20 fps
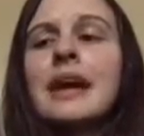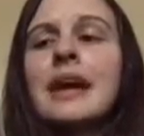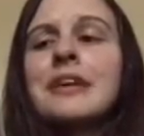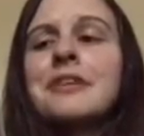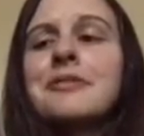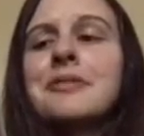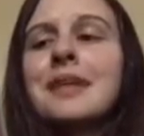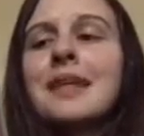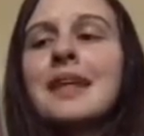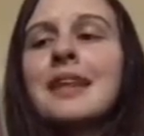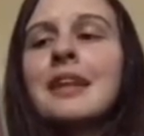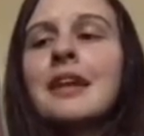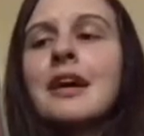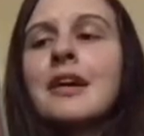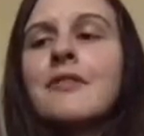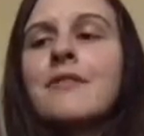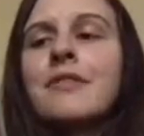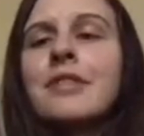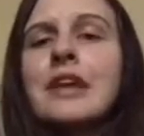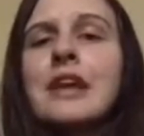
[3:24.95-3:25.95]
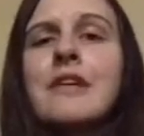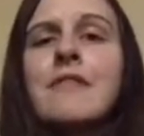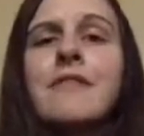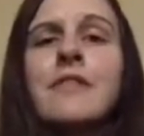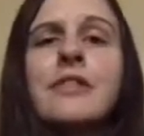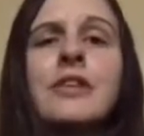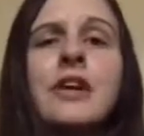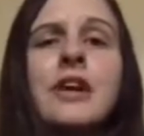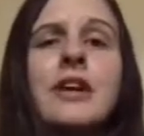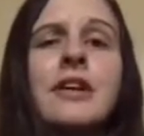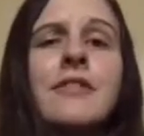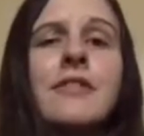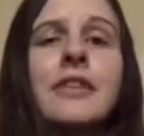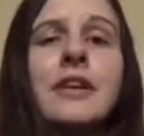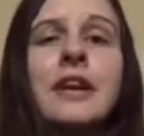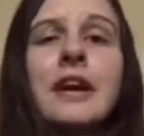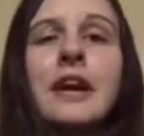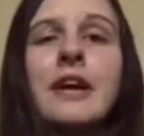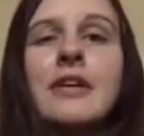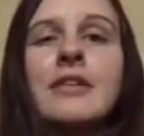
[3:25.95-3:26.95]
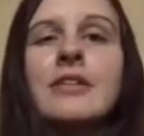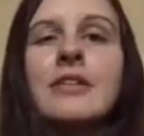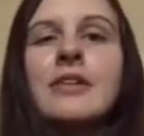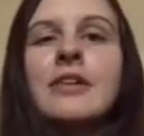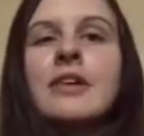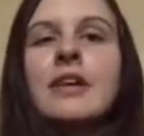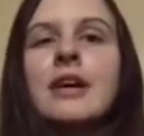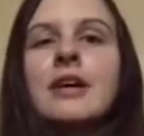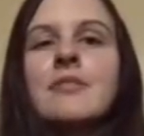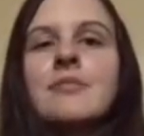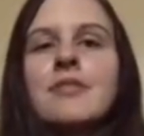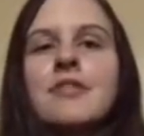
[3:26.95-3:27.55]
I don't really love the photographer character.